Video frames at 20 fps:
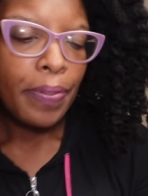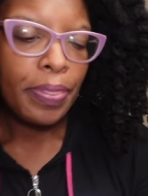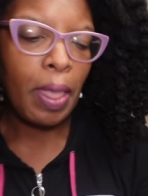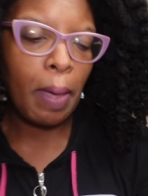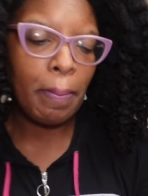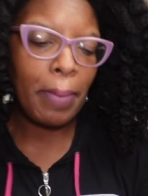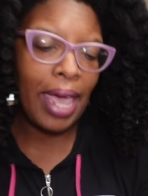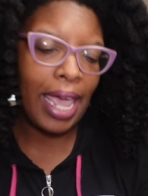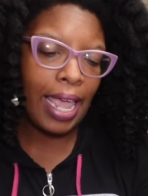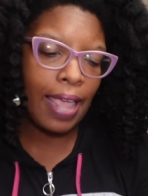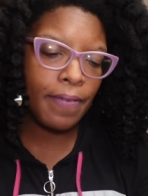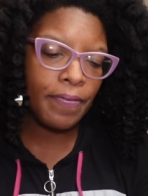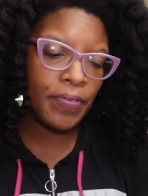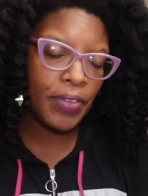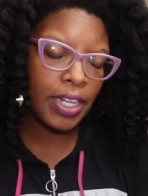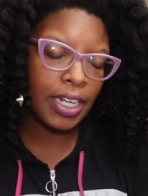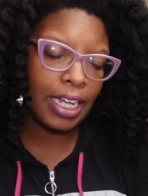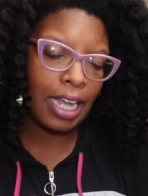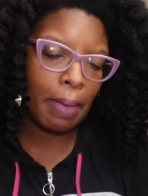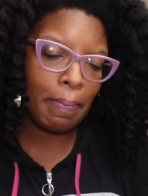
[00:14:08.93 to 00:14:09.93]
The main
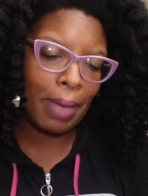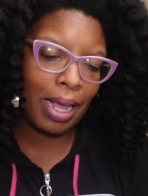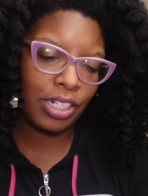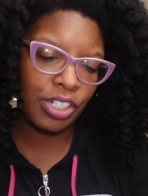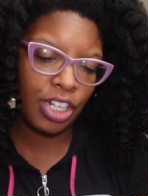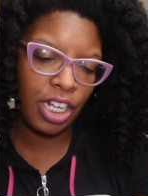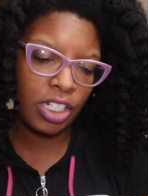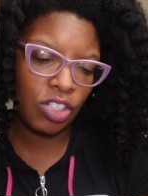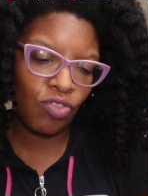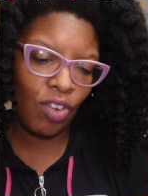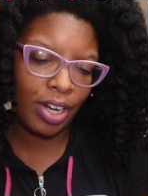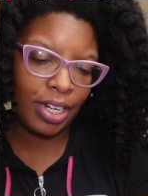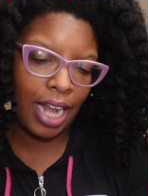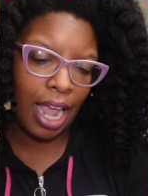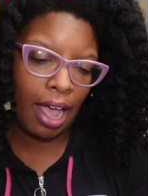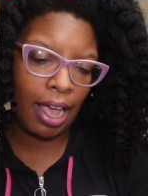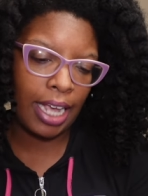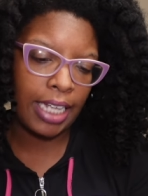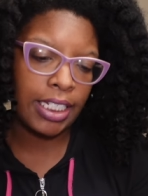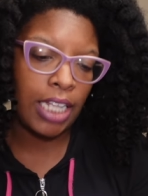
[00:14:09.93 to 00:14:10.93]
feeling in my chest right
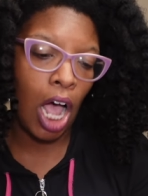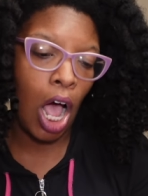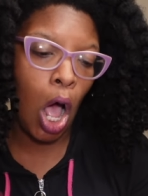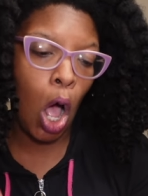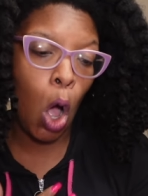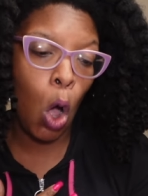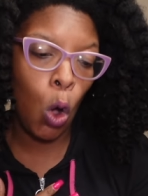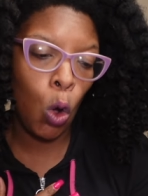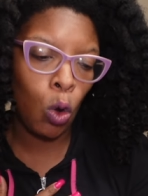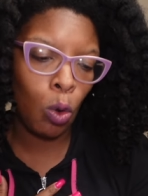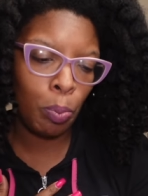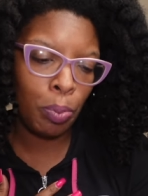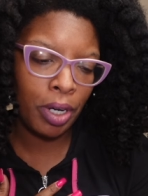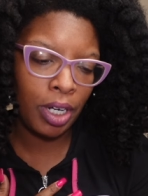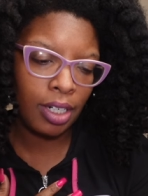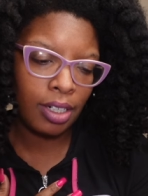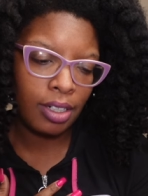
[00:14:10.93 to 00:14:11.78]
now is hope.